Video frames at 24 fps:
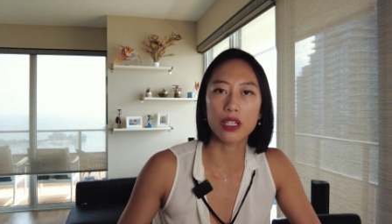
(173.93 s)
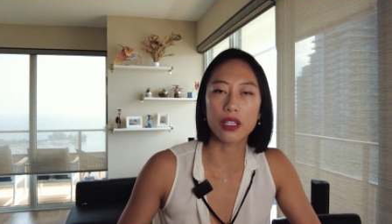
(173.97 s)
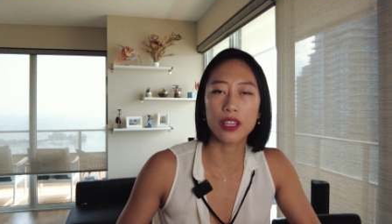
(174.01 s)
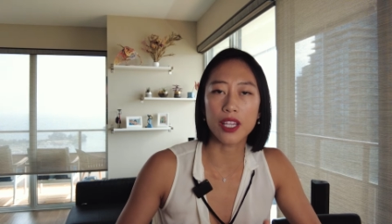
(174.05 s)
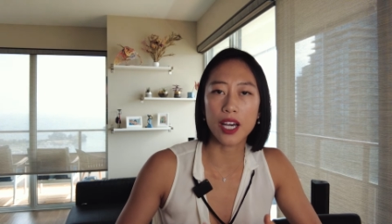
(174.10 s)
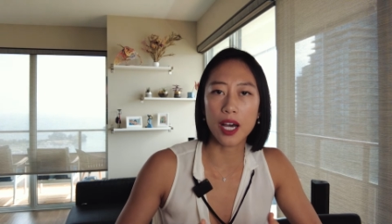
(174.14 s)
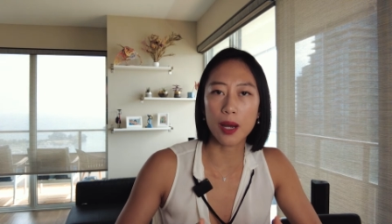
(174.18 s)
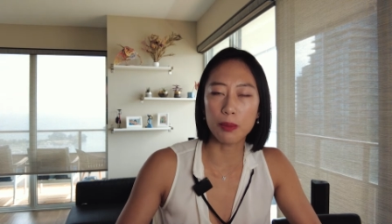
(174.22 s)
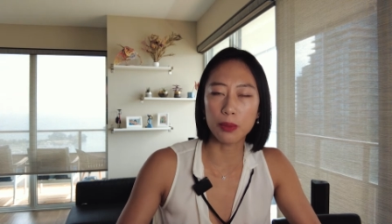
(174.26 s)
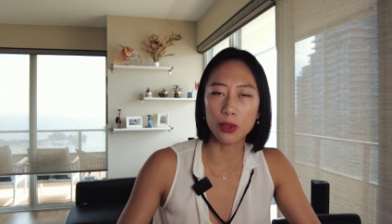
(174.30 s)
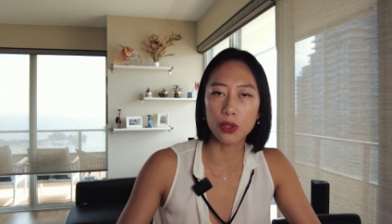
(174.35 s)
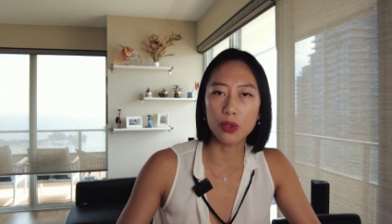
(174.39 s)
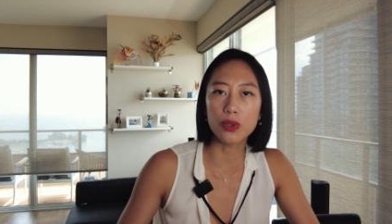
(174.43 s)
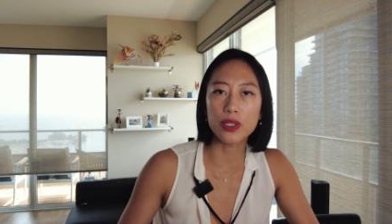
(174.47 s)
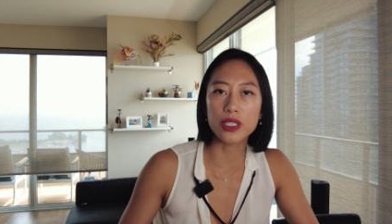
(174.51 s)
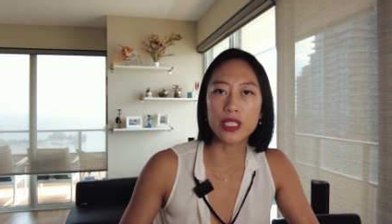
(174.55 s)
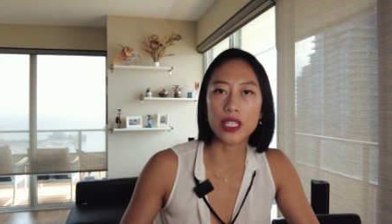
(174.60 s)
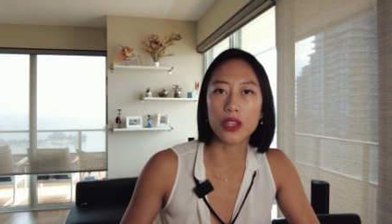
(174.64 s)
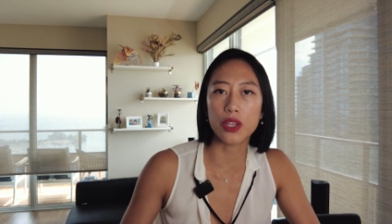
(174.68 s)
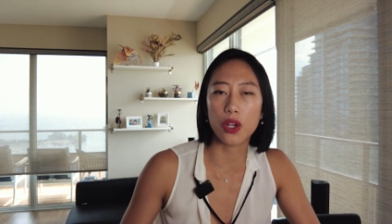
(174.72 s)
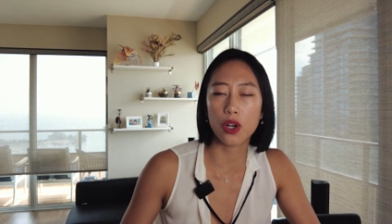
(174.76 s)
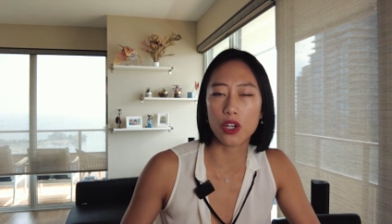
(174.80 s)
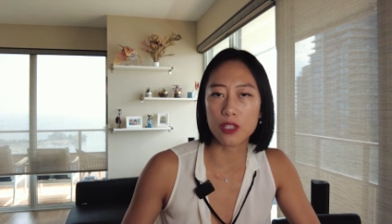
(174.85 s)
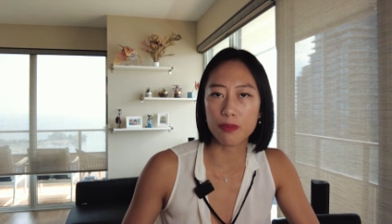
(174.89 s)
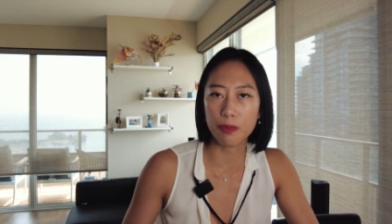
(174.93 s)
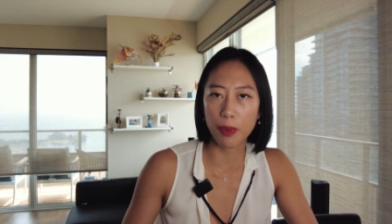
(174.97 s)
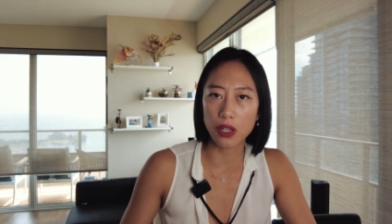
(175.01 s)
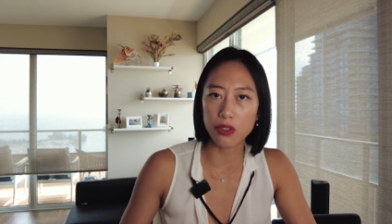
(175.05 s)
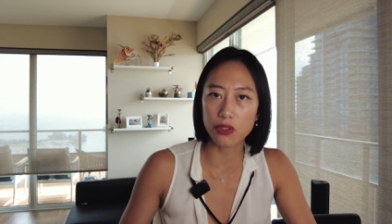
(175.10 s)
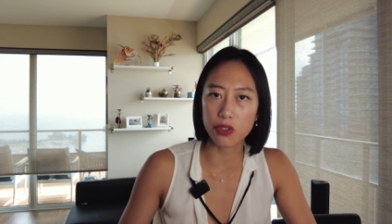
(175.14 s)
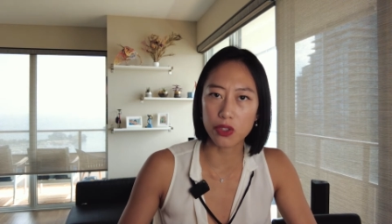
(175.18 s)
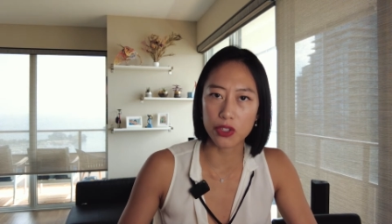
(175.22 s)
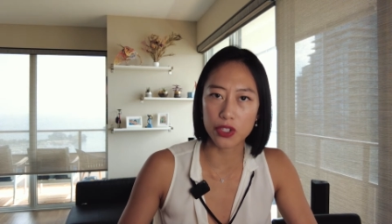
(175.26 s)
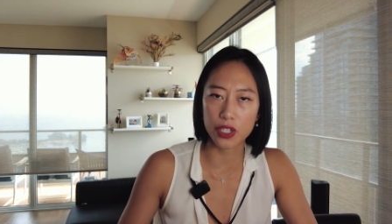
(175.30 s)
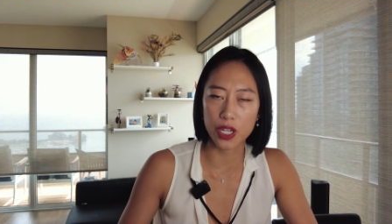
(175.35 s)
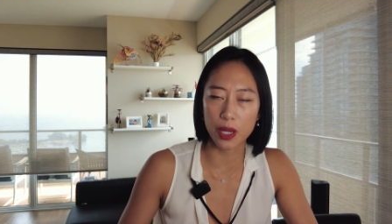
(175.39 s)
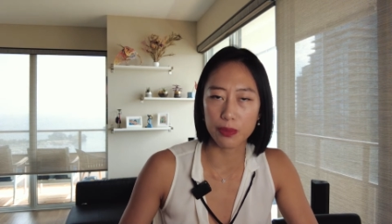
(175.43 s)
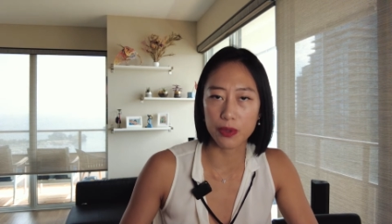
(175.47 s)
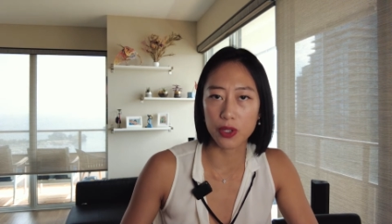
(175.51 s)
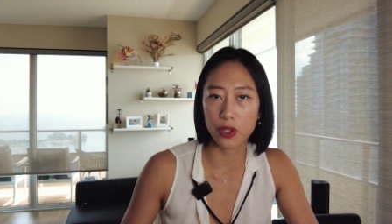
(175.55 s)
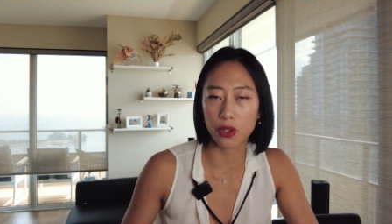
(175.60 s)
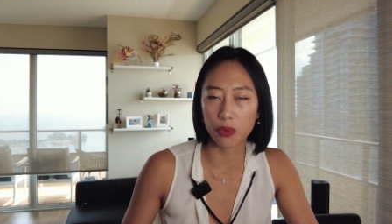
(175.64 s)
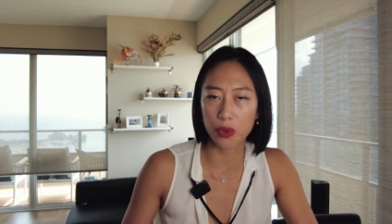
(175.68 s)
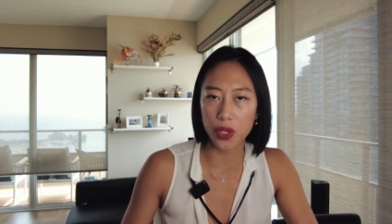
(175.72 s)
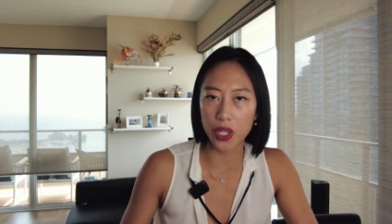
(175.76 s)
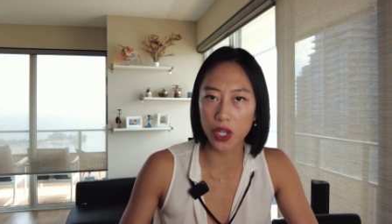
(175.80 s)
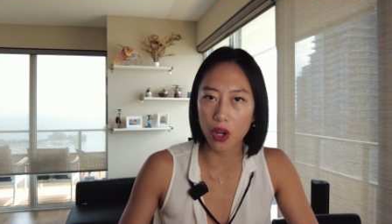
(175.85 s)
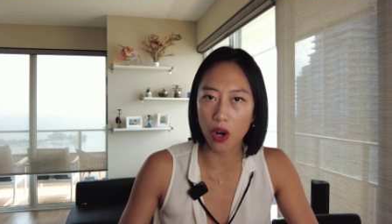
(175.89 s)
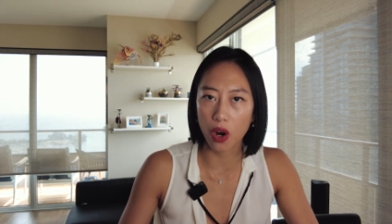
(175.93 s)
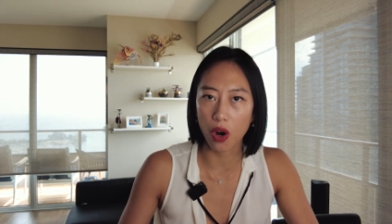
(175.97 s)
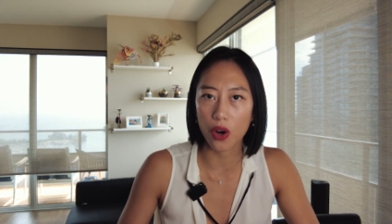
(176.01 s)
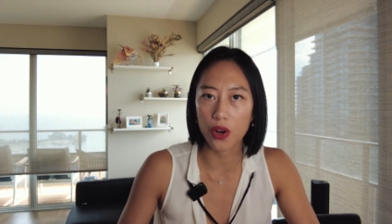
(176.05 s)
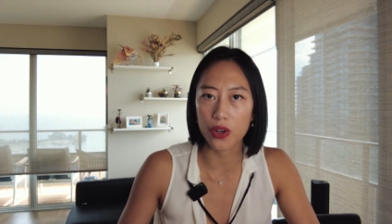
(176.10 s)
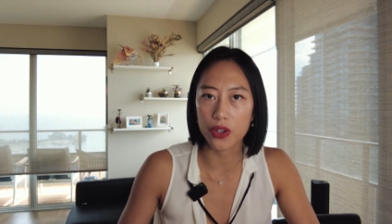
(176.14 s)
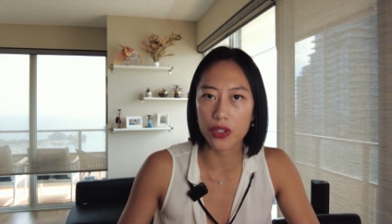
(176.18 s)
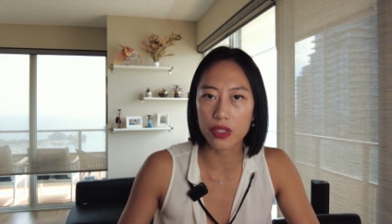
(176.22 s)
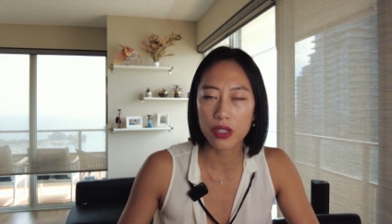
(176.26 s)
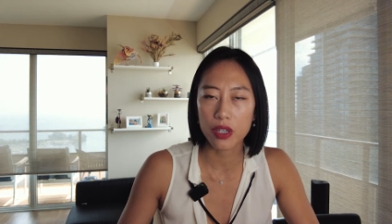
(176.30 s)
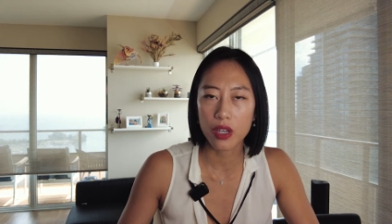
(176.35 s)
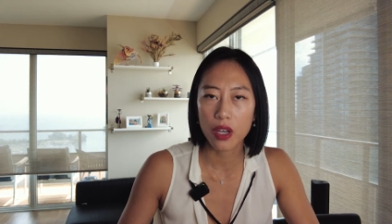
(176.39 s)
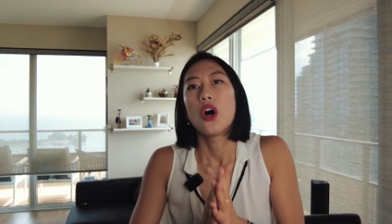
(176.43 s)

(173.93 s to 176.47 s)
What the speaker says: them losing their sponsorship to green card.